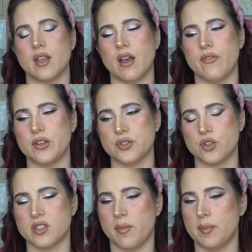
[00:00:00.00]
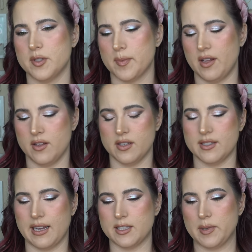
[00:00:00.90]
I've also heard some people
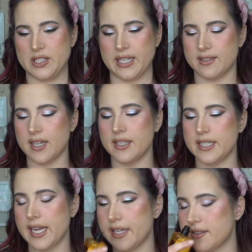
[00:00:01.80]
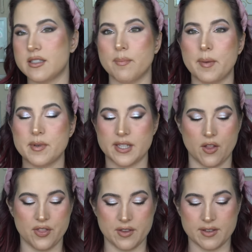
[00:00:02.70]
say it smells like sundaes. Some people
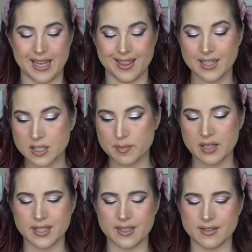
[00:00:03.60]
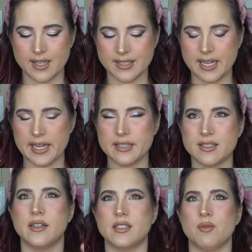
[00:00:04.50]
say this smells like
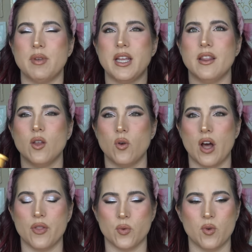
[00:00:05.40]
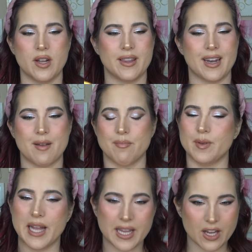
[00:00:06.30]
sundaes. To me, the other one that I'm
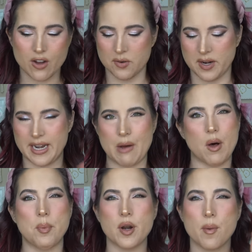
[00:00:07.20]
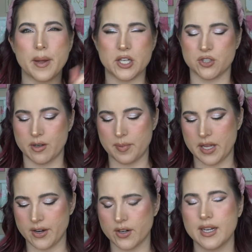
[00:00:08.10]
blanking on right now, I'll put a picture up
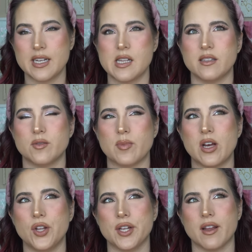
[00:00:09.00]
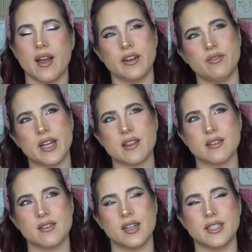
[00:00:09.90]
here, smelled kind of like the
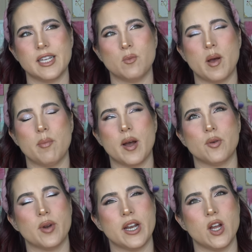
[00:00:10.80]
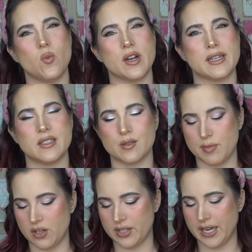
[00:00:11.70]
sundaes by Byredo when I
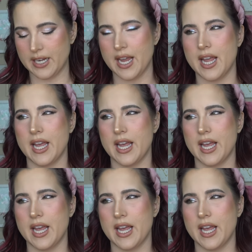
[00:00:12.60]
smelled it.